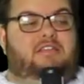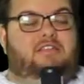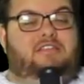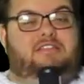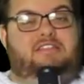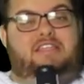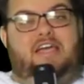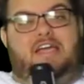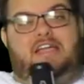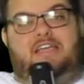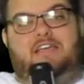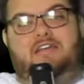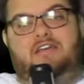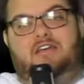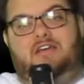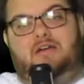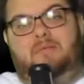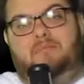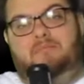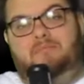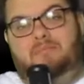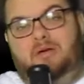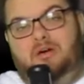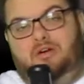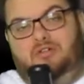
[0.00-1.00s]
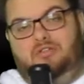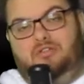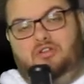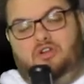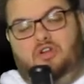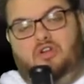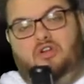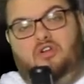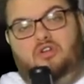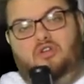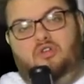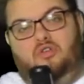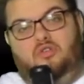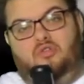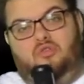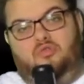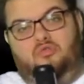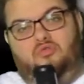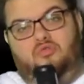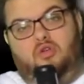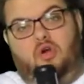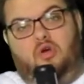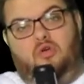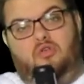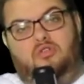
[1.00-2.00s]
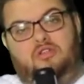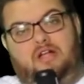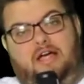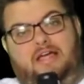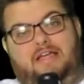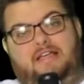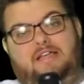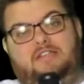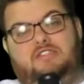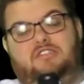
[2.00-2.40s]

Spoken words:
deck builder roguelike.